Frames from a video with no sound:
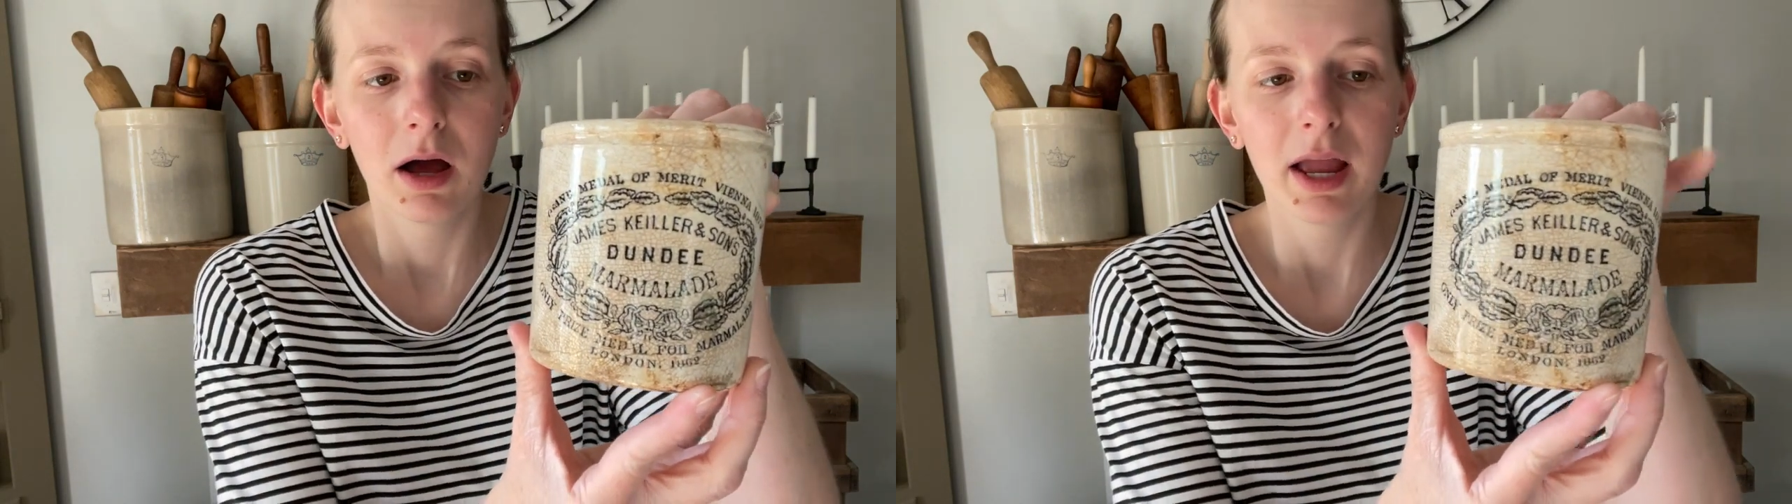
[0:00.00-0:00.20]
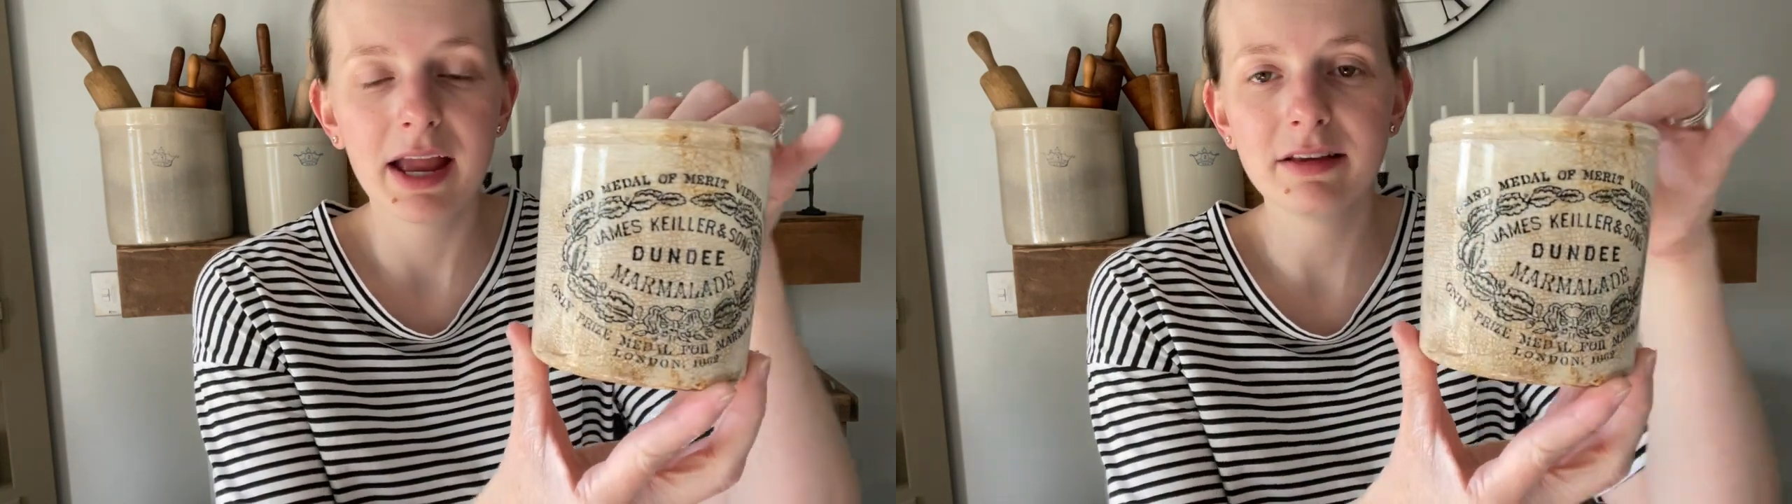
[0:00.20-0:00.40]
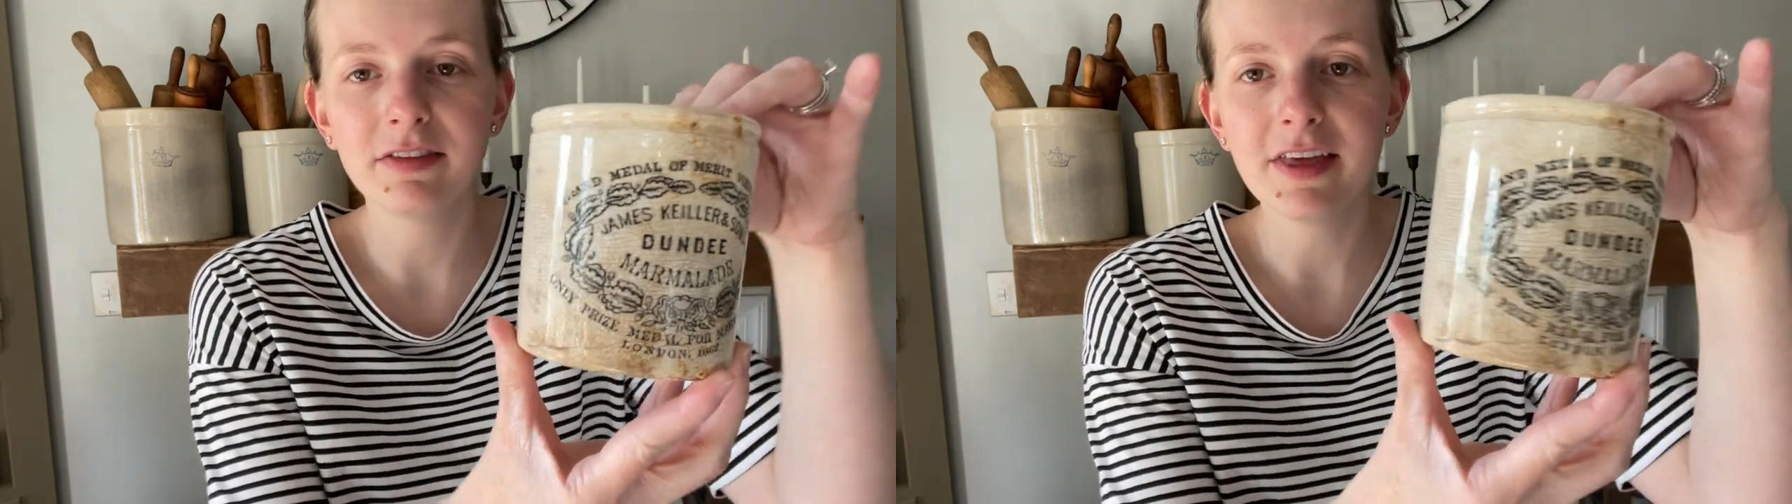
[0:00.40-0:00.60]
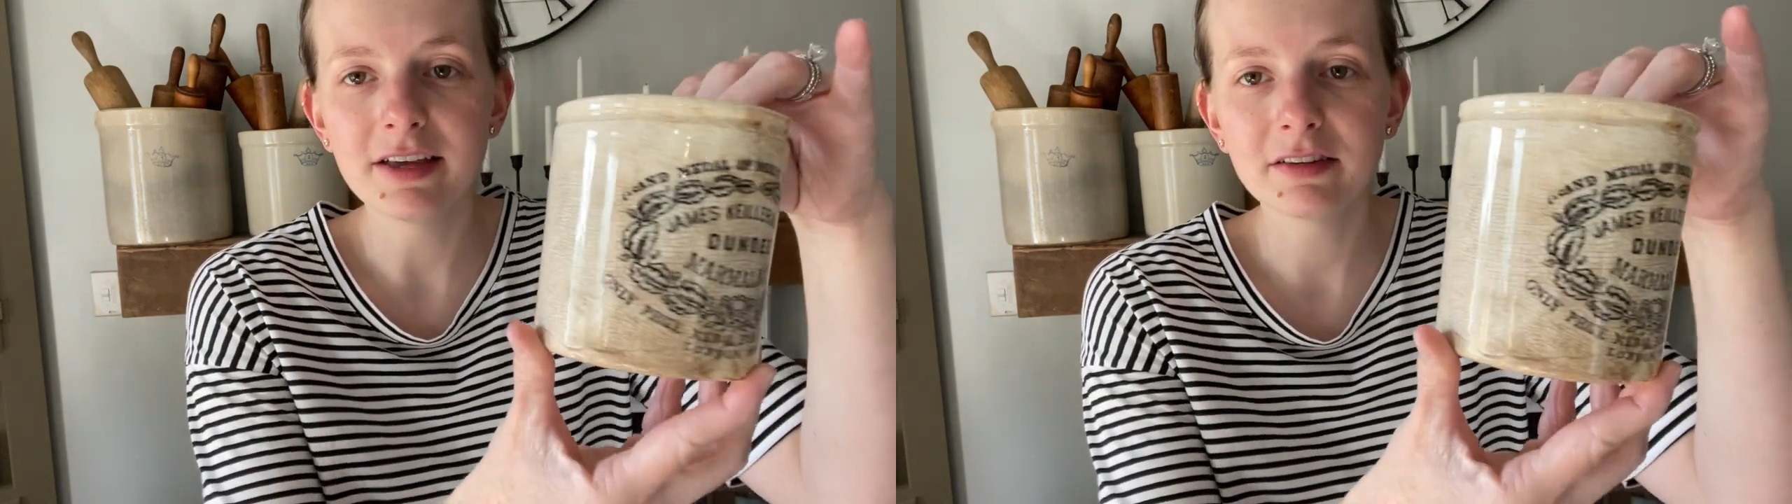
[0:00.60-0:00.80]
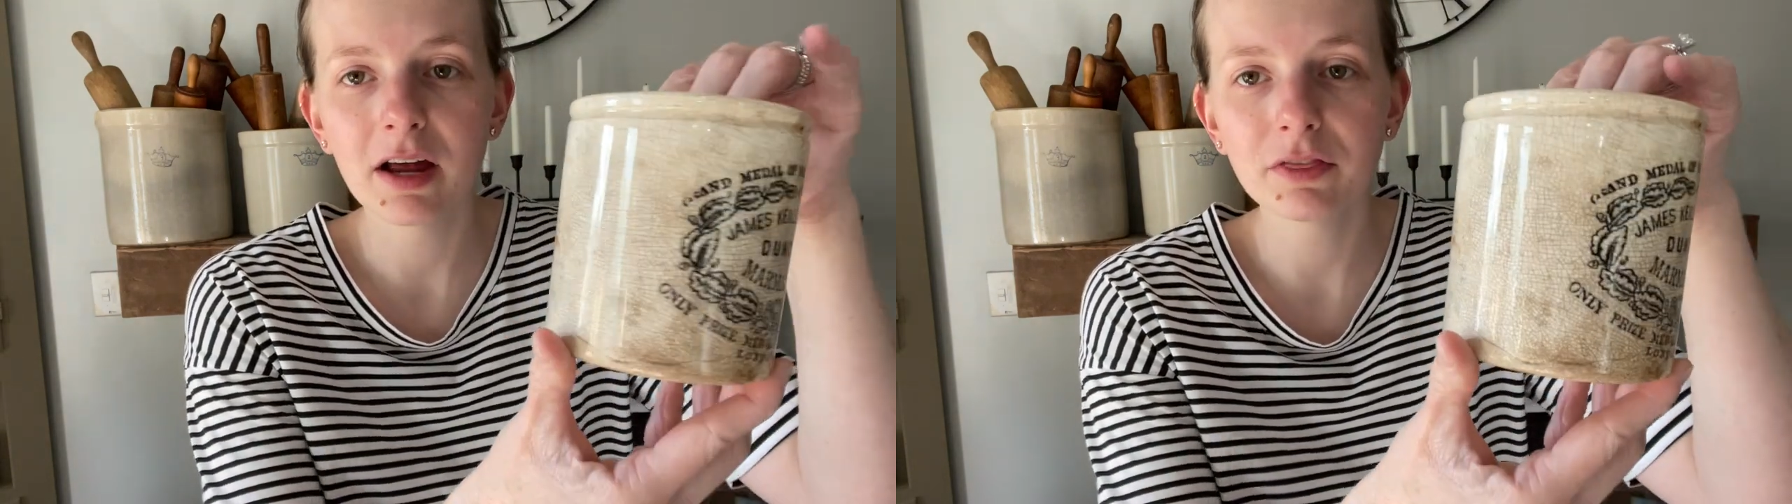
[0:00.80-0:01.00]
Is
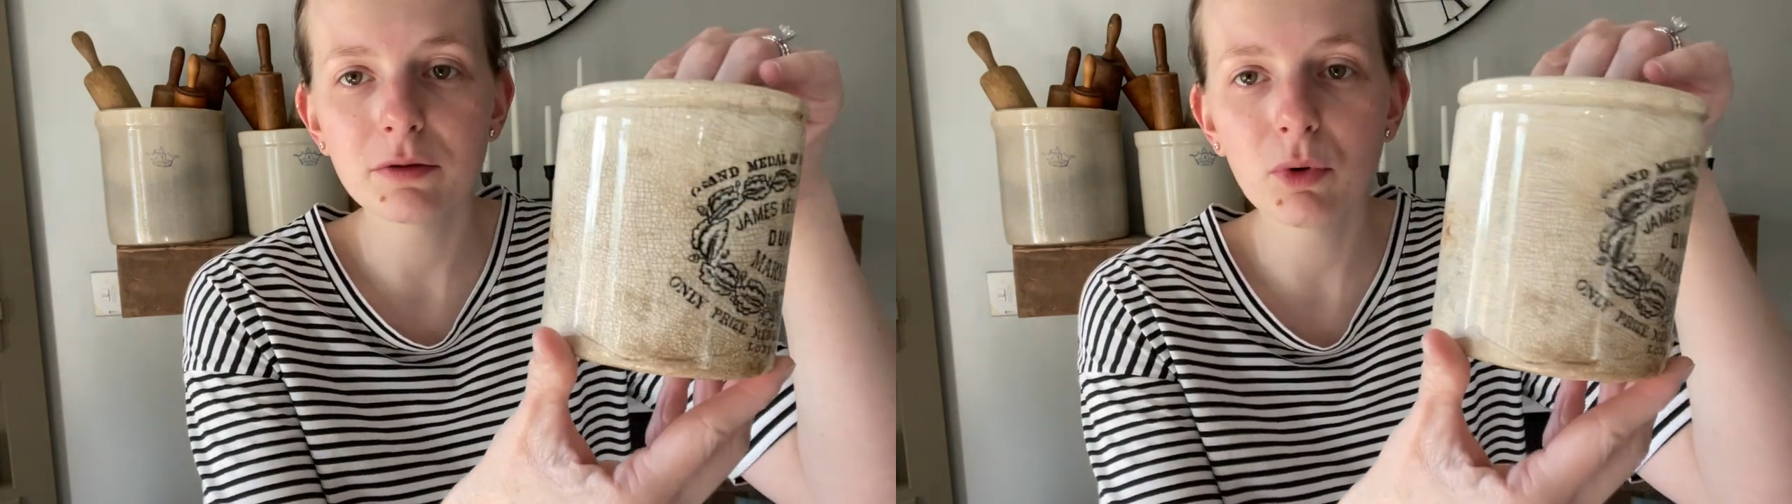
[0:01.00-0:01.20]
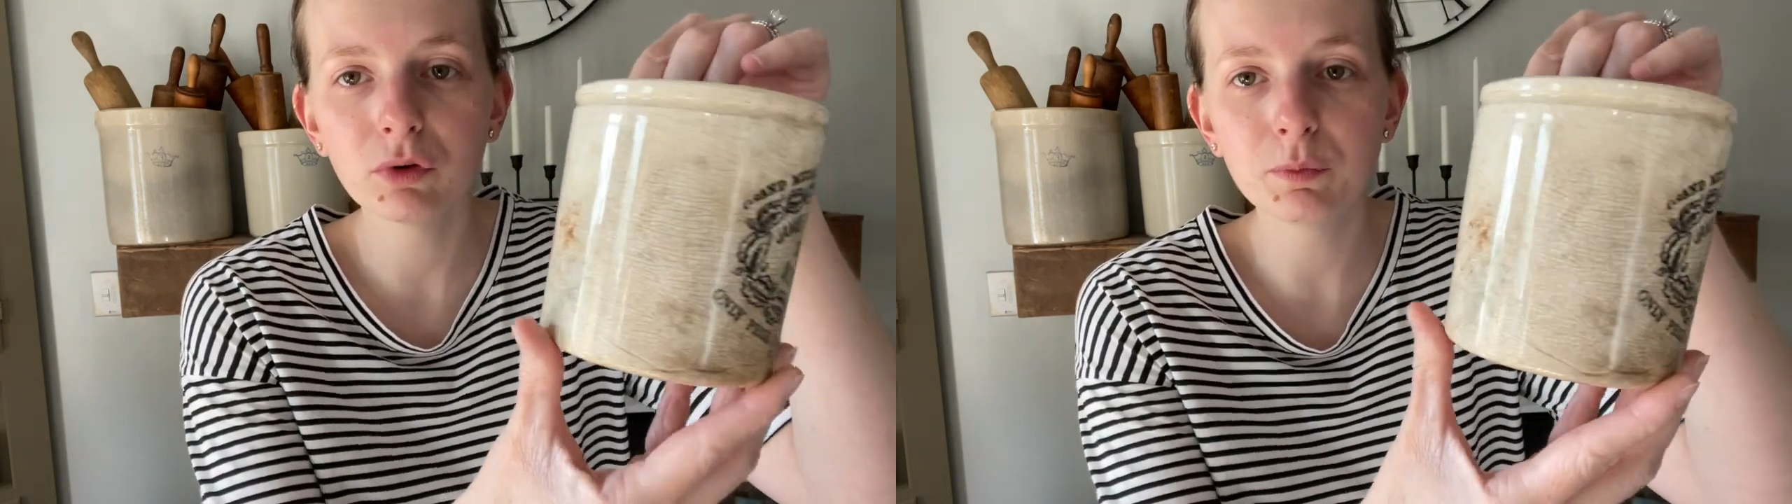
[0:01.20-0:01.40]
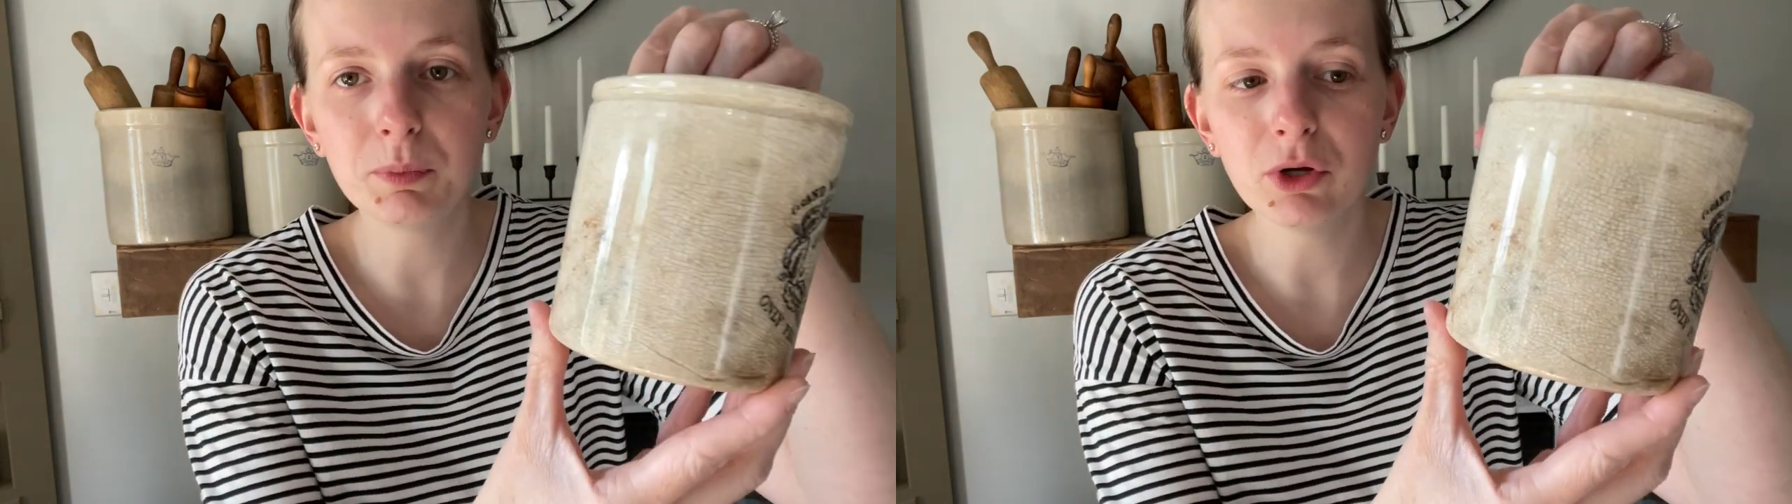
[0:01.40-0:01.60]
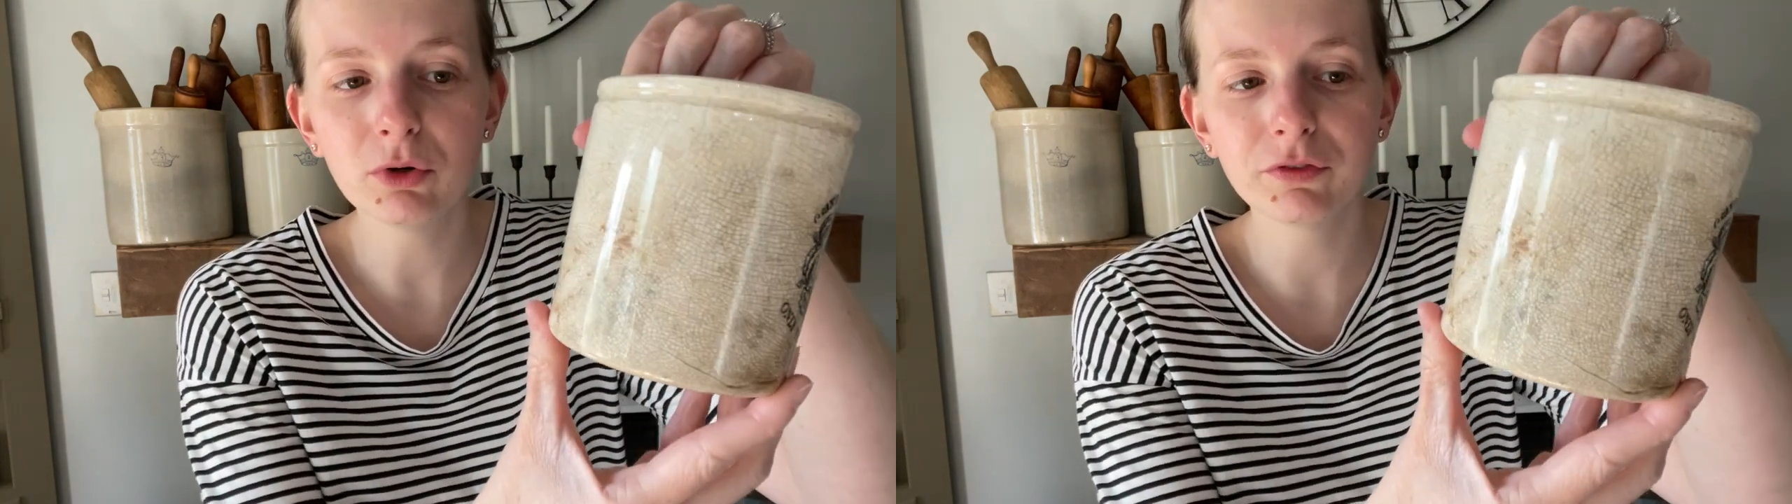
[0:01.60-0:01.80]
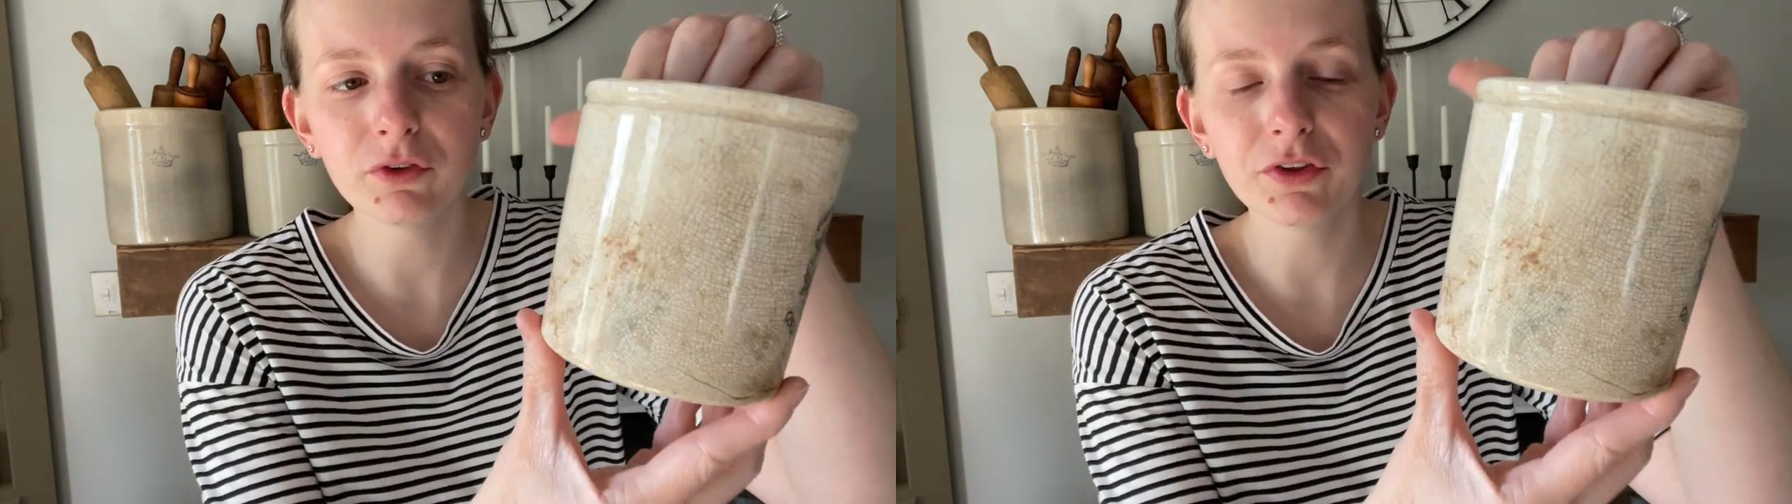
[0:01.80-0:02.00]
this not the most beautiful